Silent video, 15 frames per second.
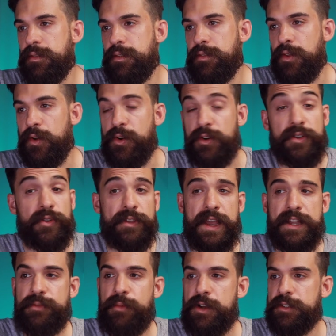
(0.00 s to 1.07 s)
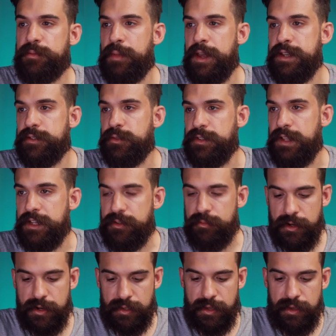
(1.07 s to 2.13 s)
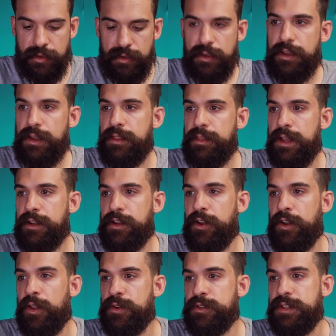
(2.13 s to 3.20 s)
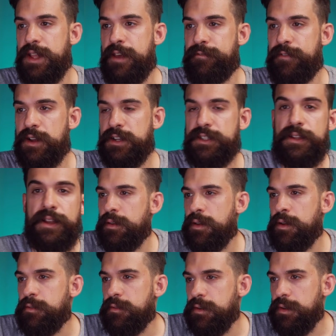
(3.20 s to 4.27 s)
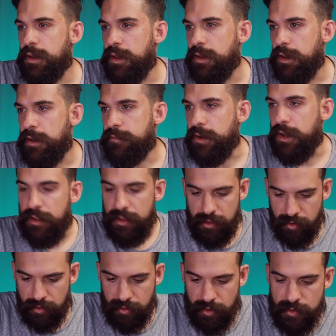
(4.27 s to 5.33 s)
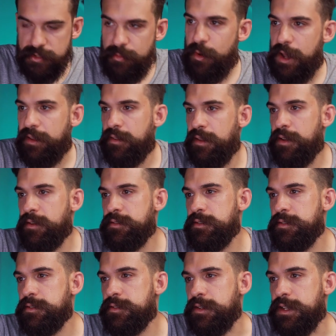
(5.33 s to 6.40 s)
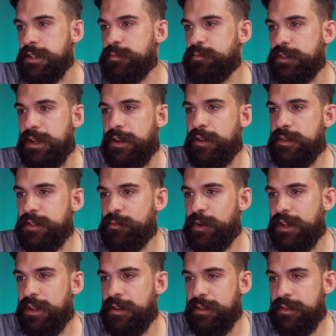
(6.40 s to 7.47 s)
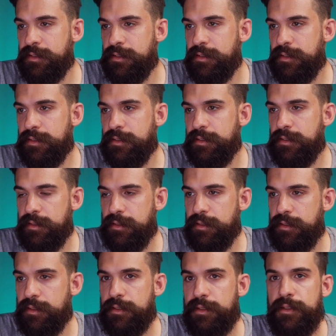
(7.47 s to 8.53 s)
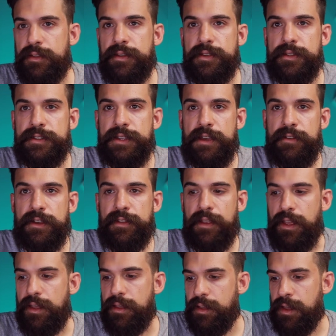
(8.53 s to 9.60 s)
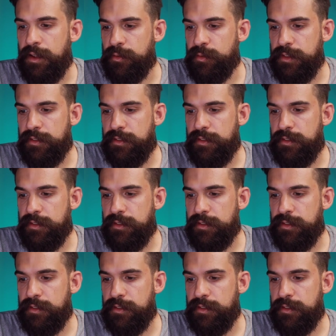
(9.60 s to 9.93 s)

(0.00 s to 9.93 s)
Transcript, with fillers: So quotation mark, space, quotation mark. And then close the if function. Oh, I forgot a closing bracket here. So let's put the closing bracket in, save it, and